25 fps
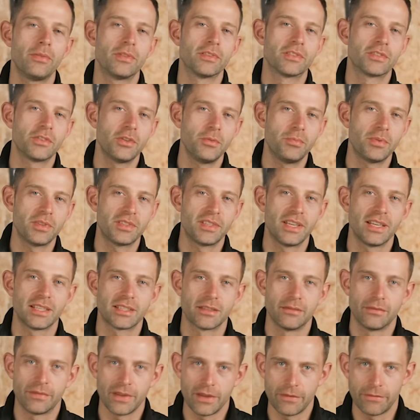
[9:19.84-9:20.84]
the SuperSix
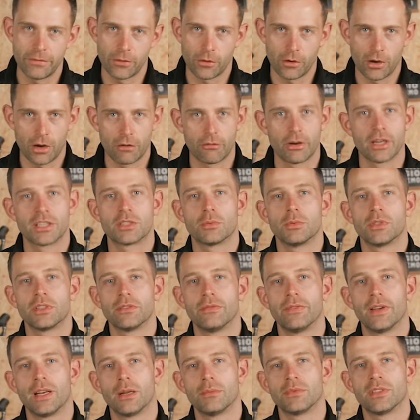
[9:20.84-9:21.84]
and V four R S were
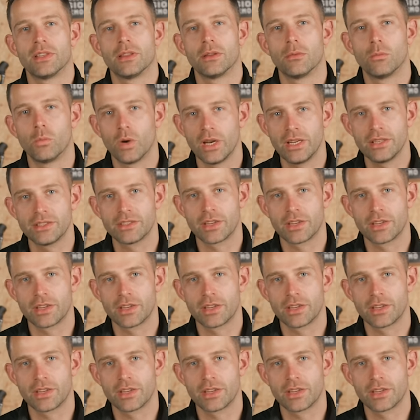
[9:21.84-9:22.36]
developed in the wind